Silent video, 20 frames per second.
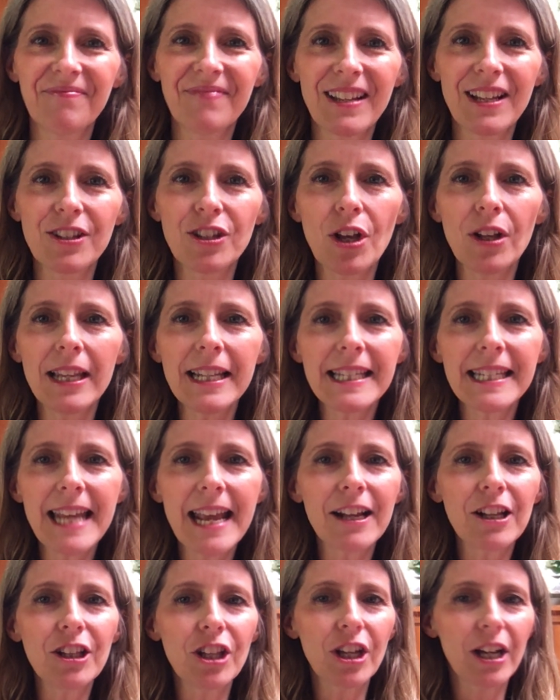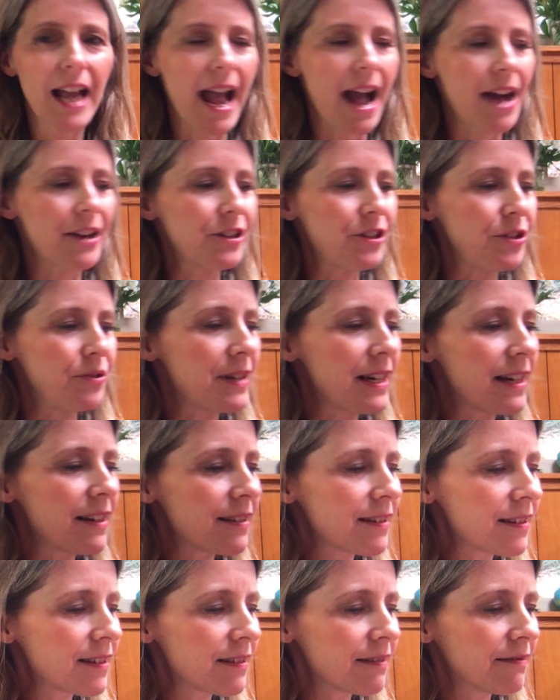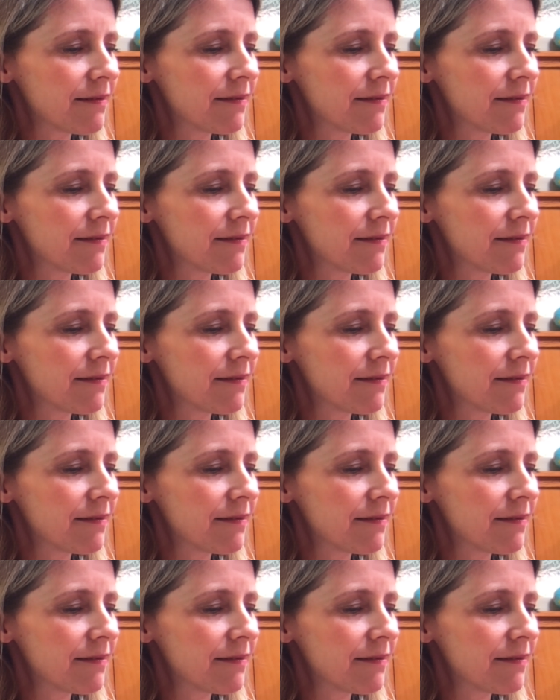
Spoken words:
So let's take a look at how to do this.